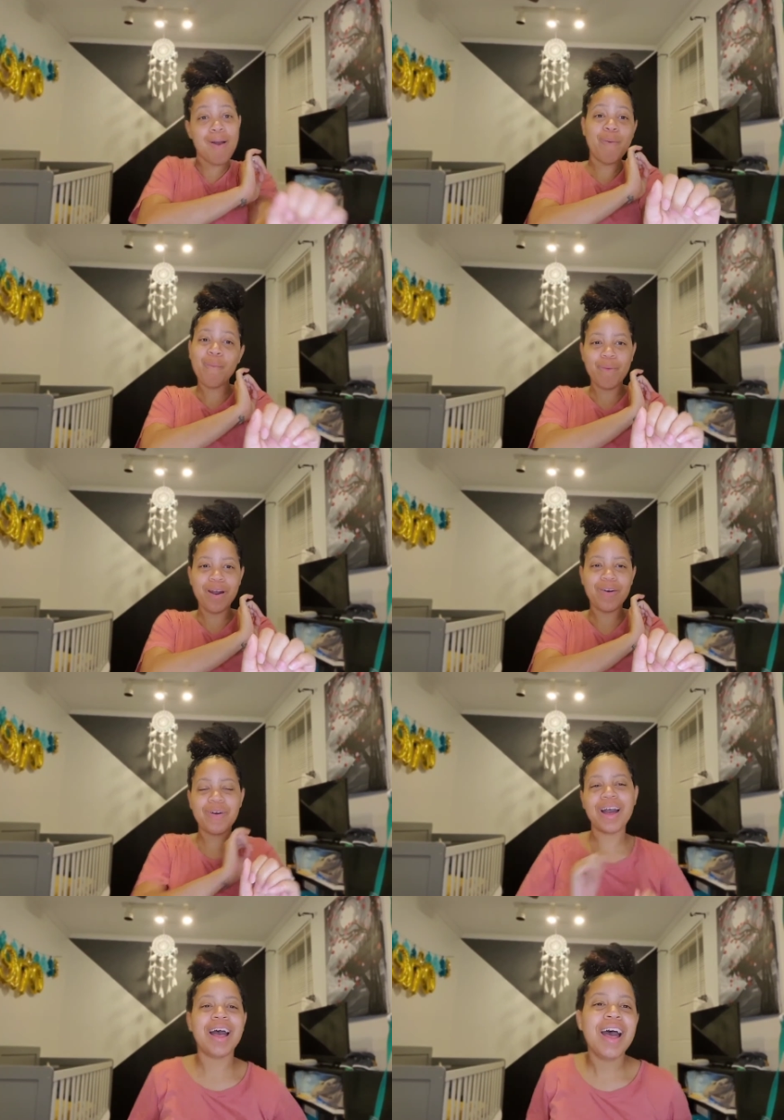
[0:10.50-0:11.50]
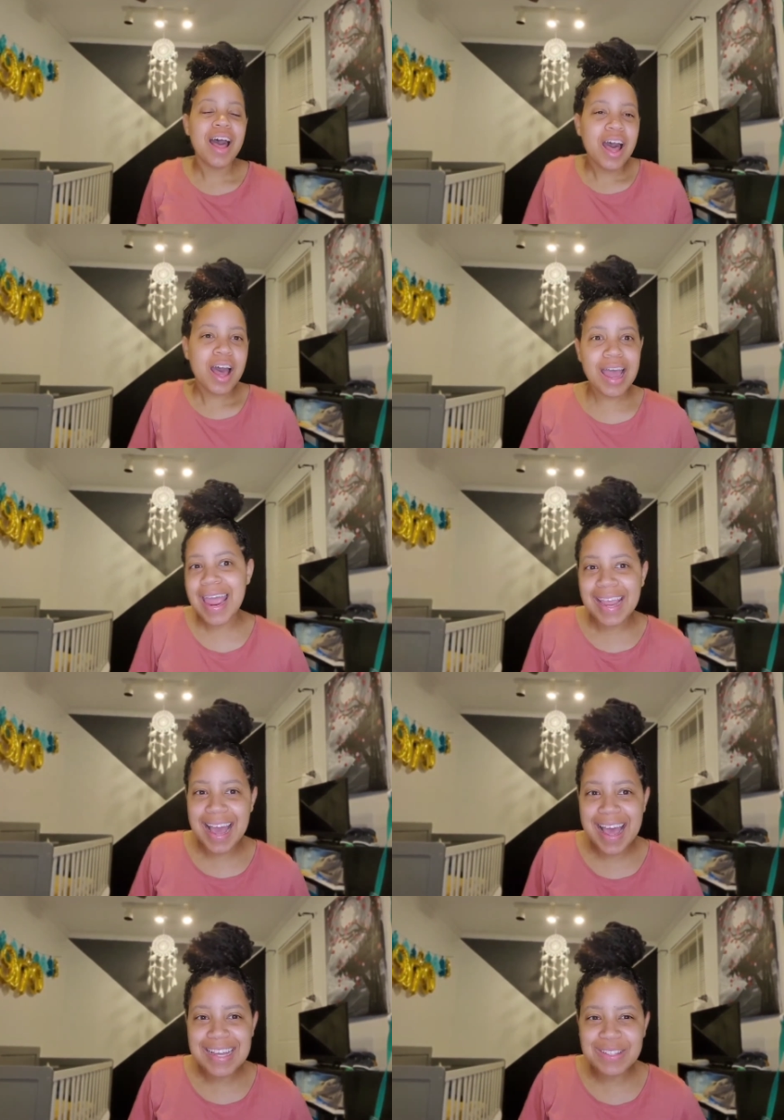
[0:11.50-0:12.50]
Whoa. Hey
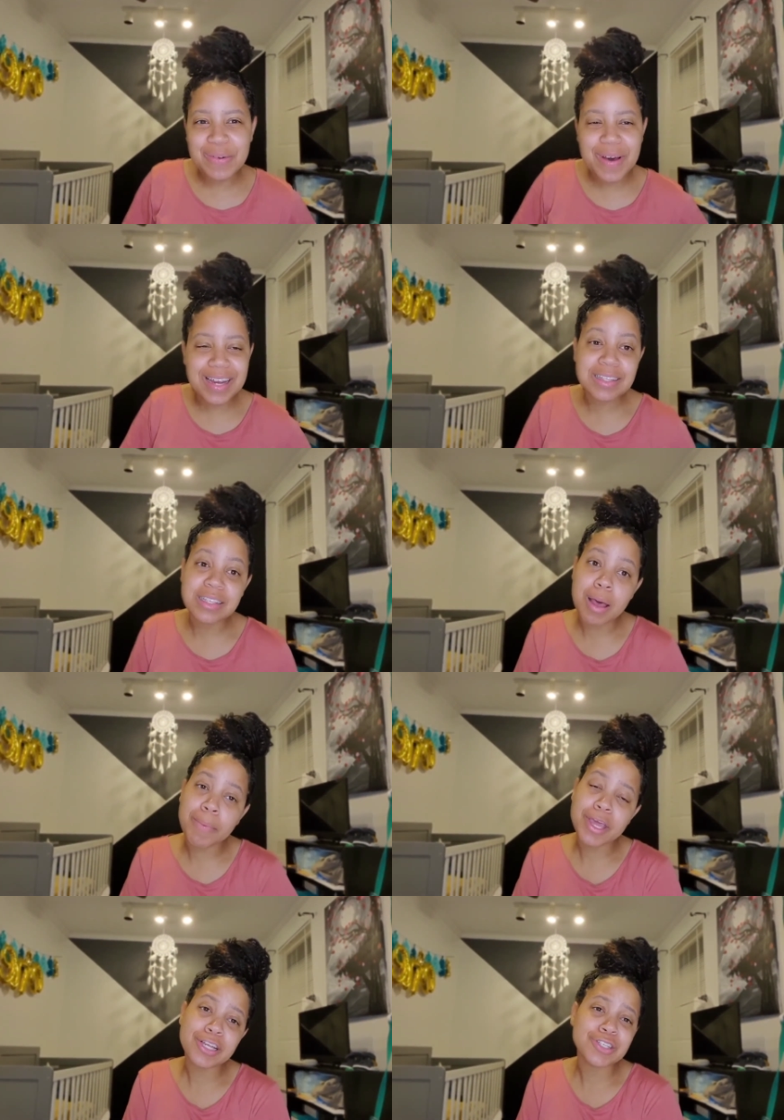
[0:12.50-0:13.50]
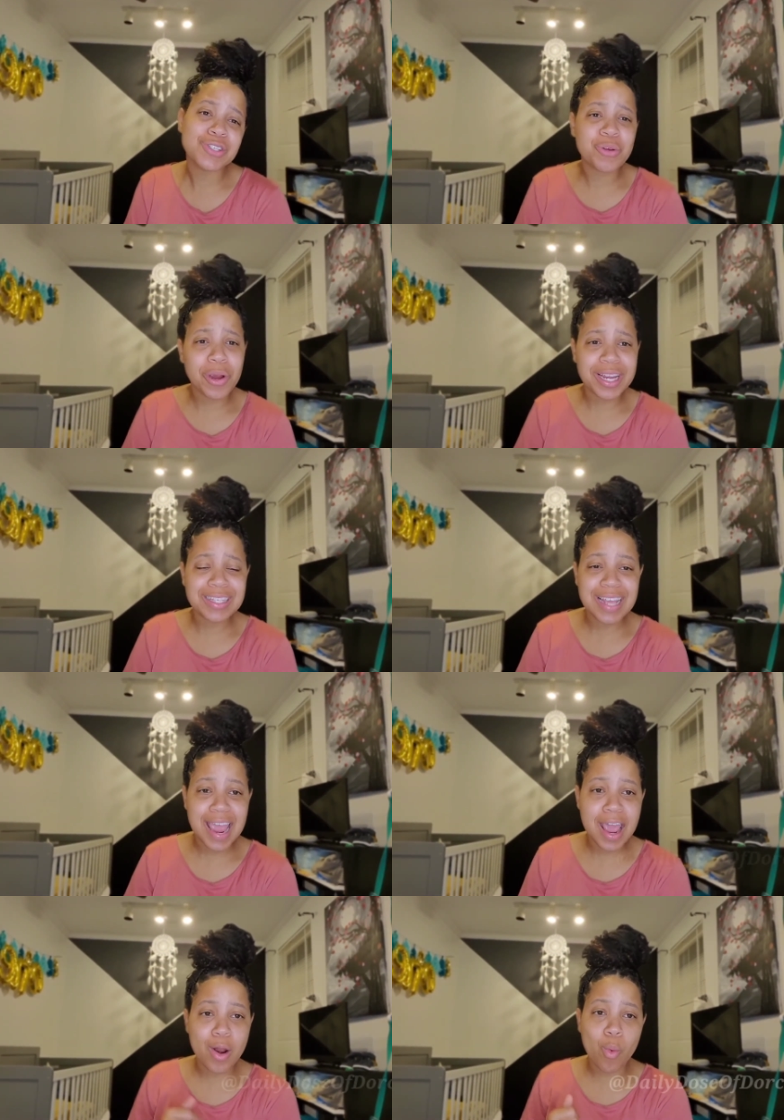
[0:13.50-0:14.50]
guys, what is up? It is Dorcas
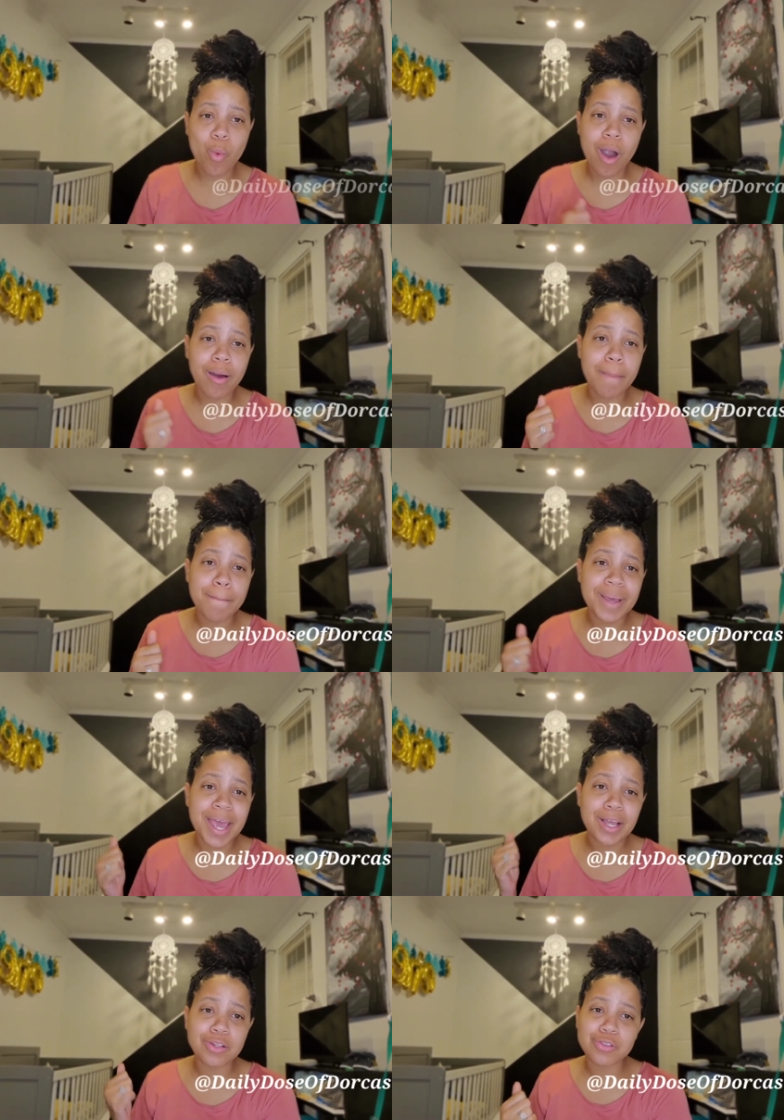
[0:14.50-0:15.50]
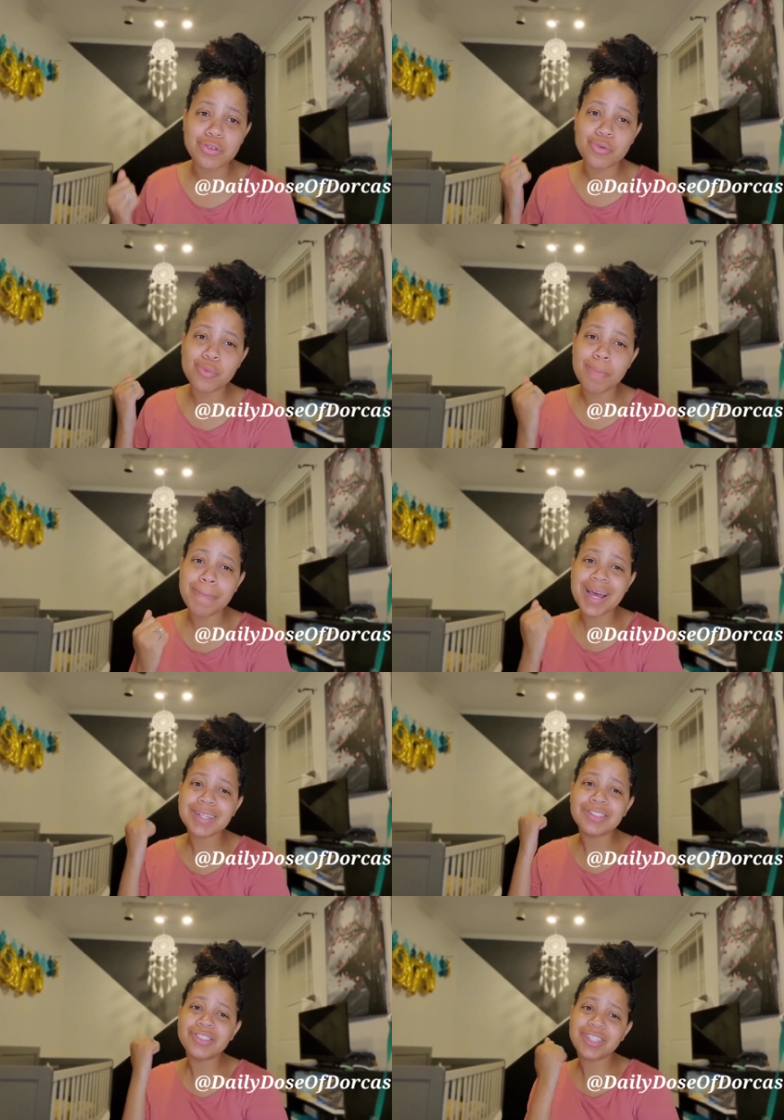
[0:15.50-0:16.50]
and welcome back to my
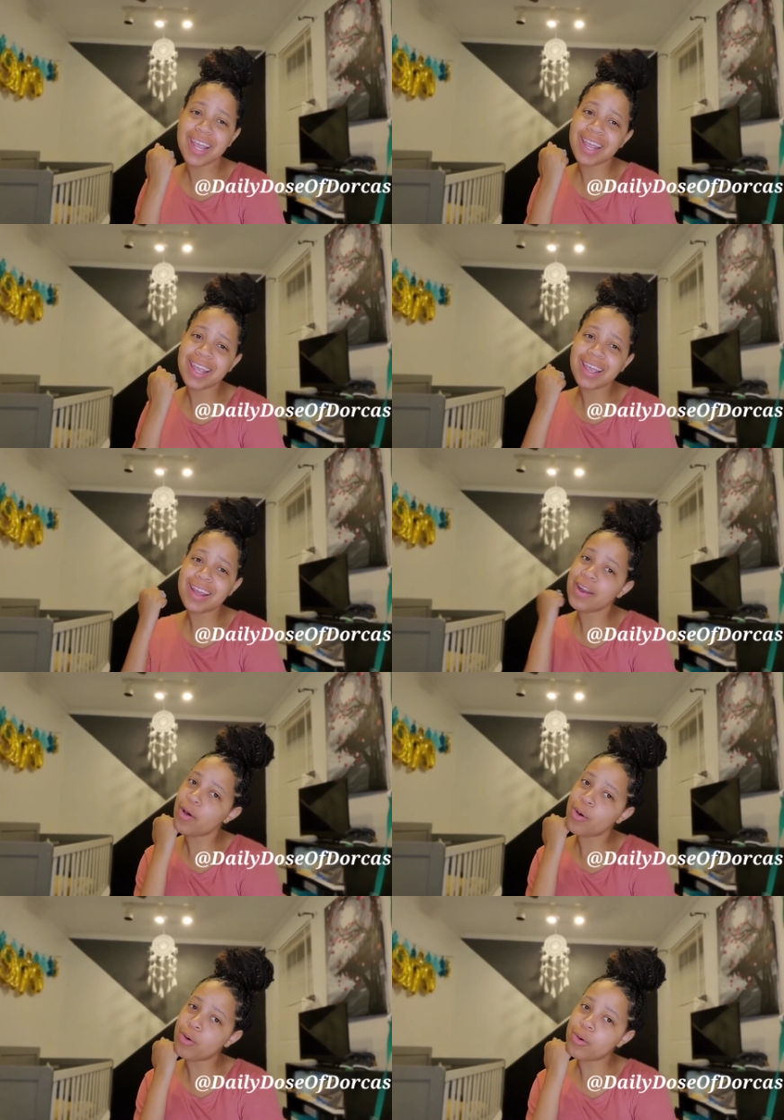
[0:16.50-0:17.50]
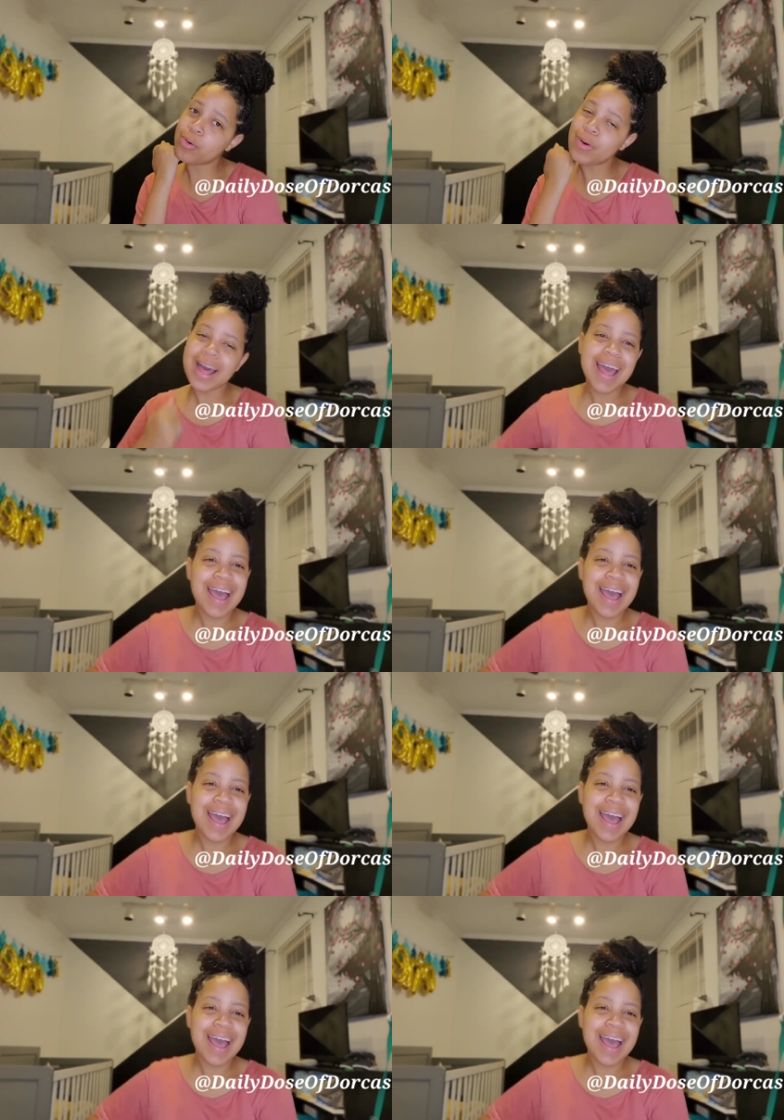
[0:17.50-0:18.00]
channel.